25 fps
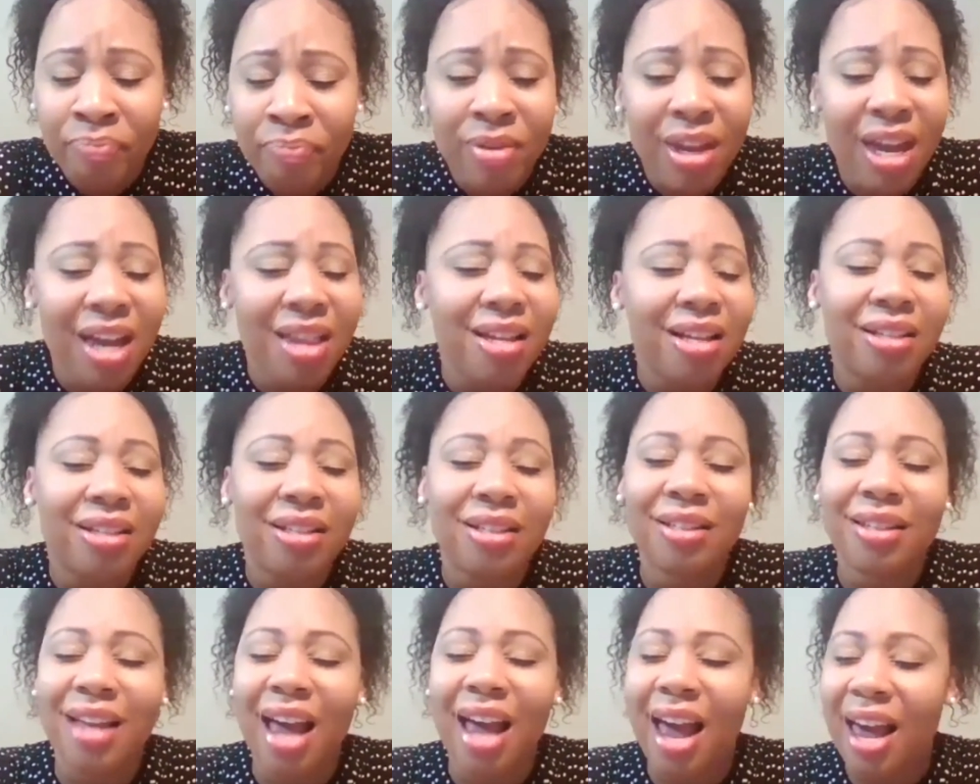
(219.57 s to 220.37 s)
And the
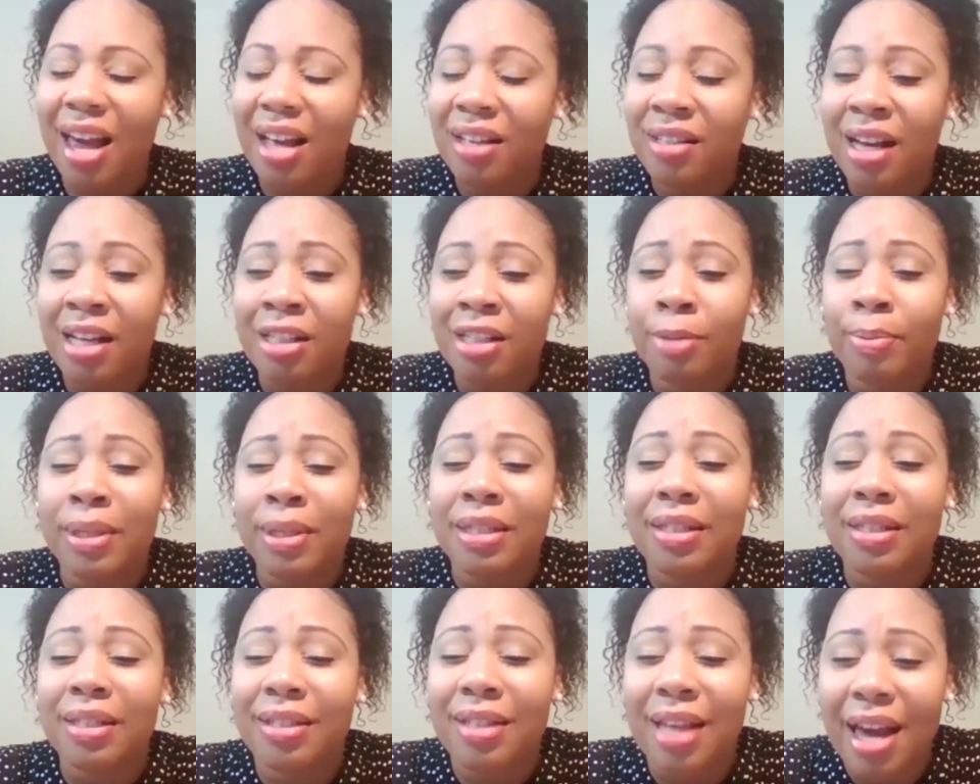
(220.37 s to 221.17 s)
stage has been
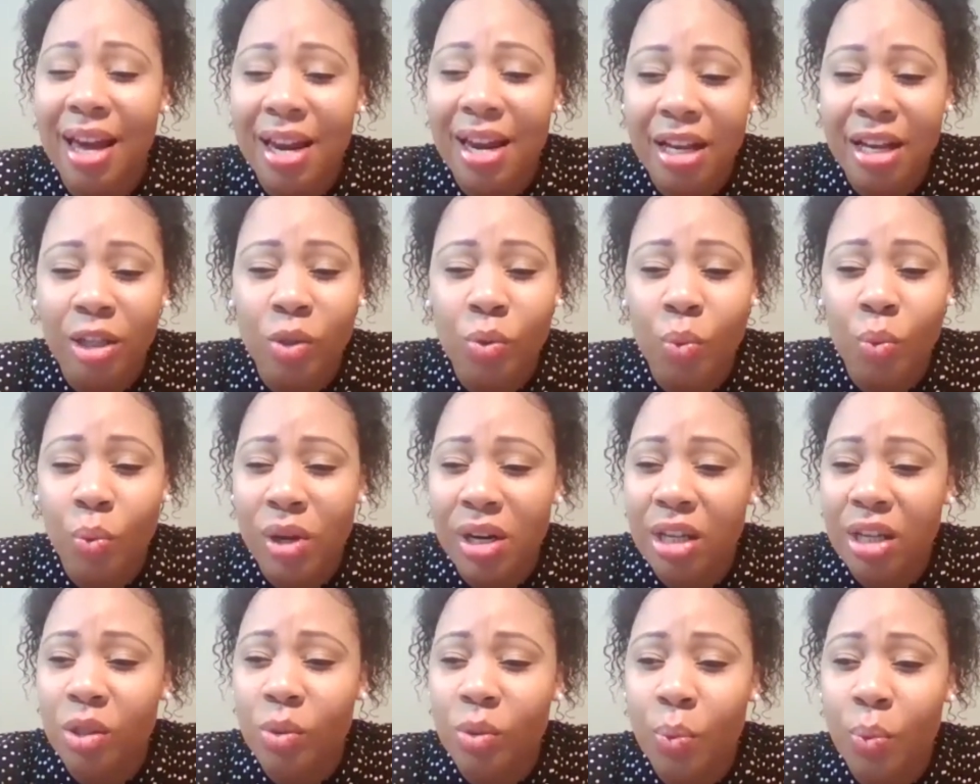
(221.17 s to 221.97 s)
set in
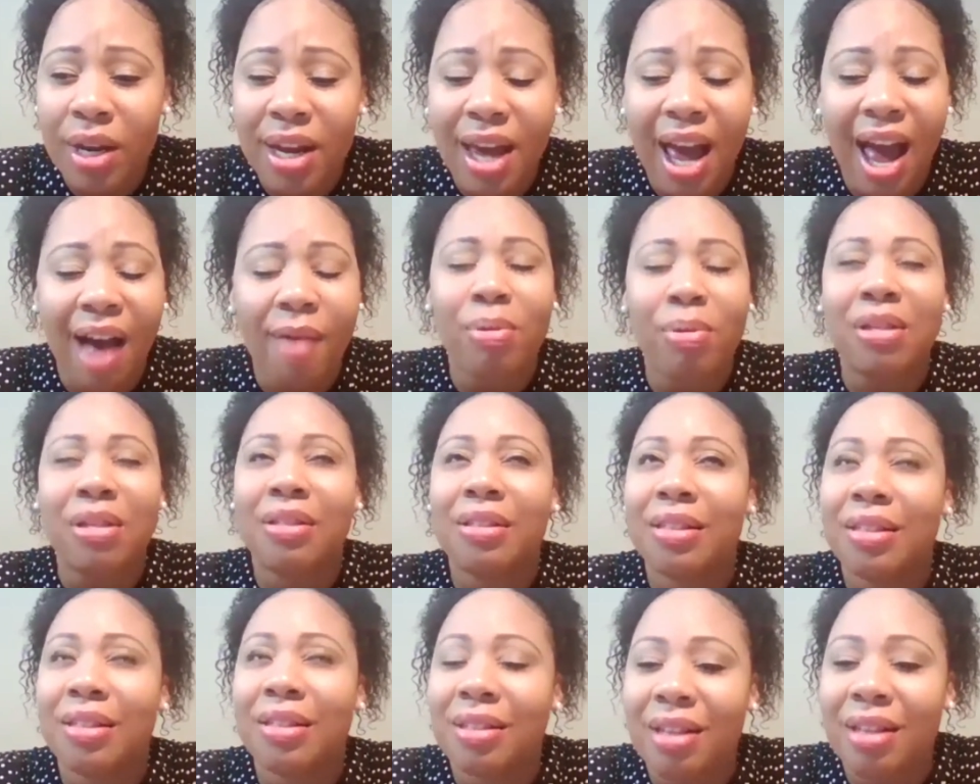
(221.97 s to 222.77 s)
2020. I've been
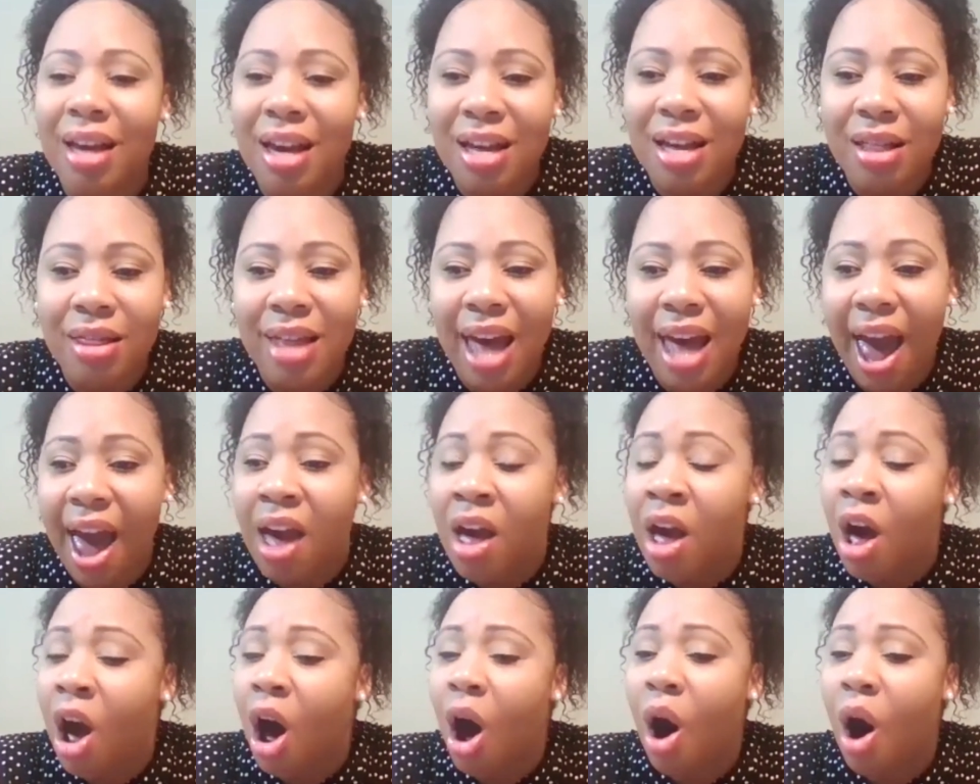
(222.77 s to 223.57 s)
saying that
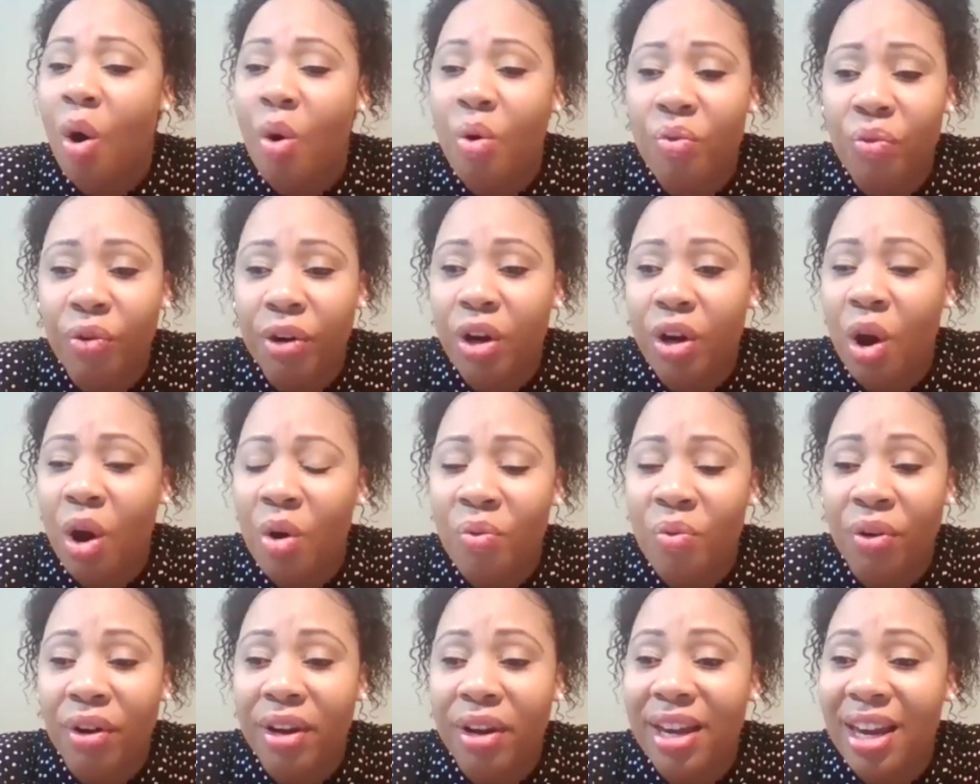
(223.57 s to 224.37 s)
over and
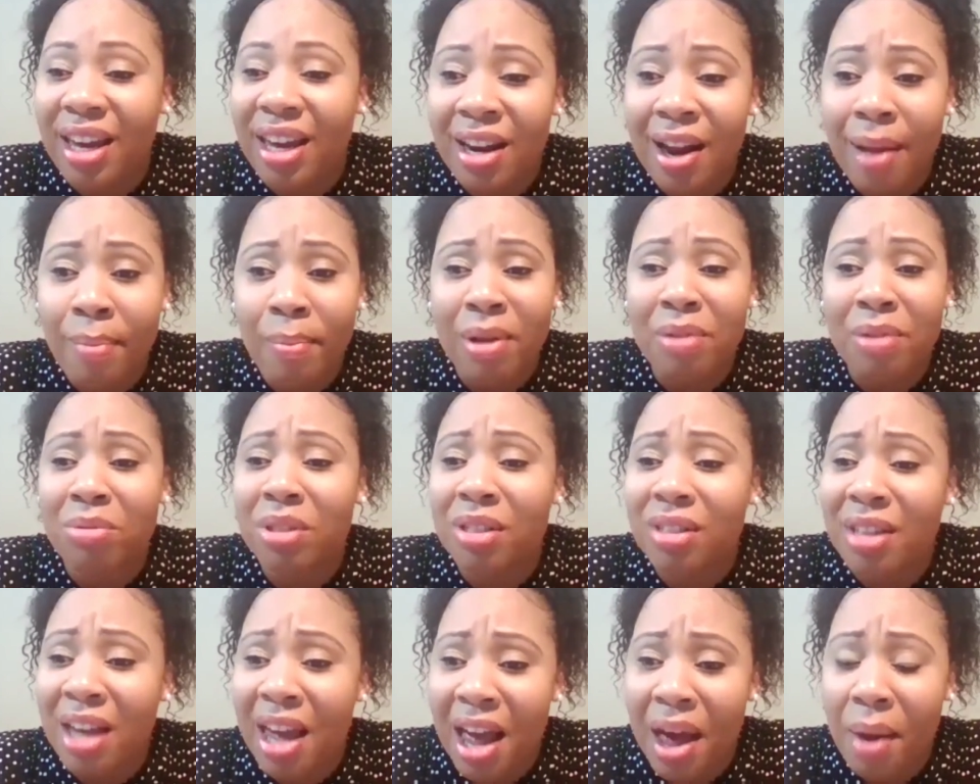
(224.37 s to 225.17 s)
over again, and I'm going to
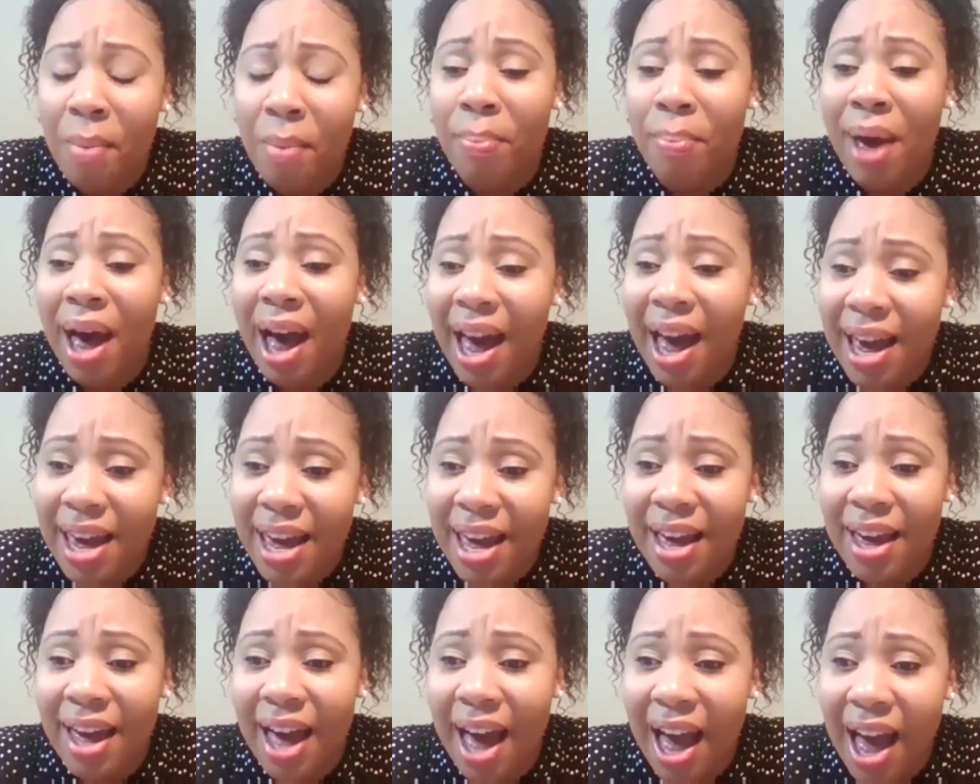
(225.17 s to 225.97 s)
stand by
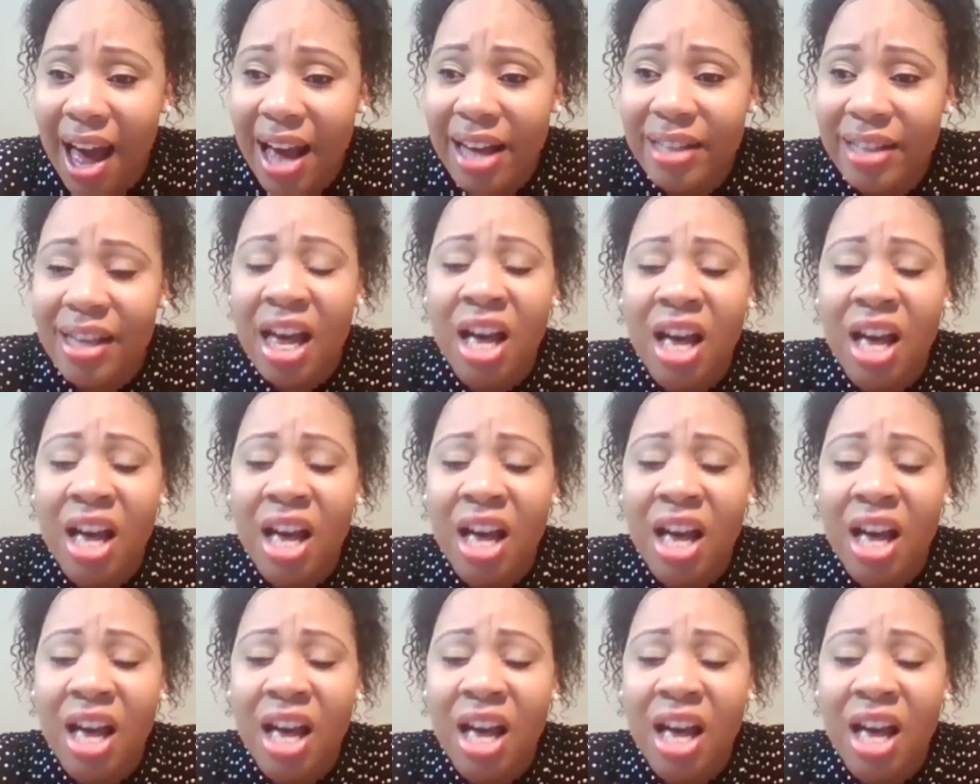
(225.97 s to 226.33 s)
it, guys.